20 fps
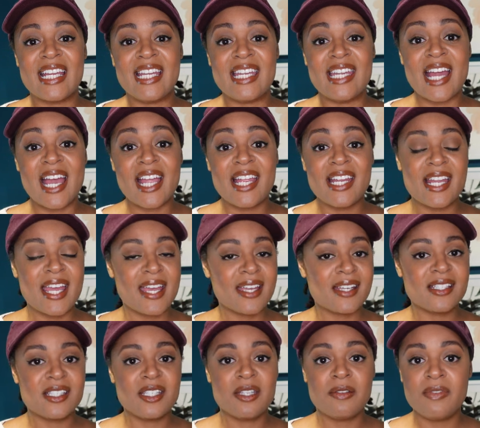night
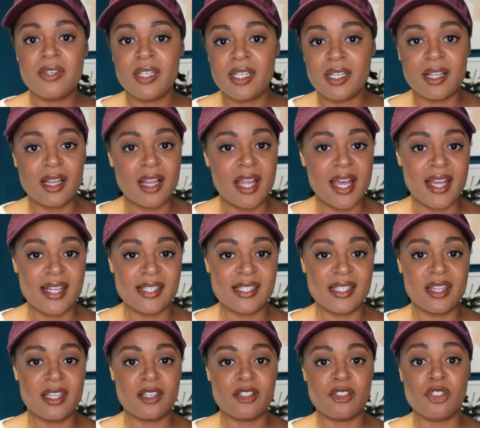activity class
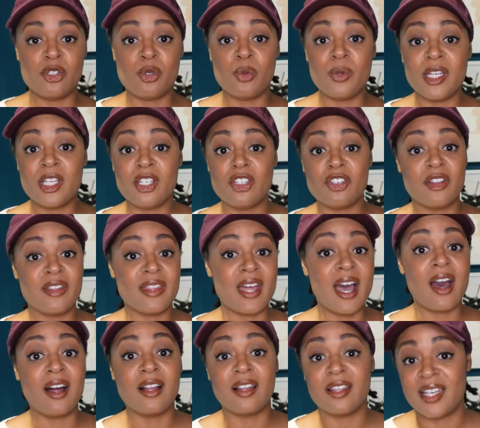that they're doing during the
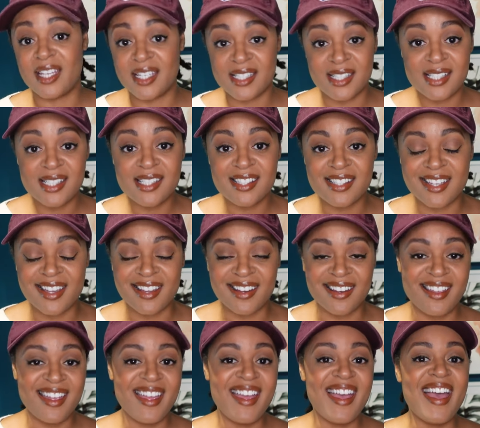holiday season,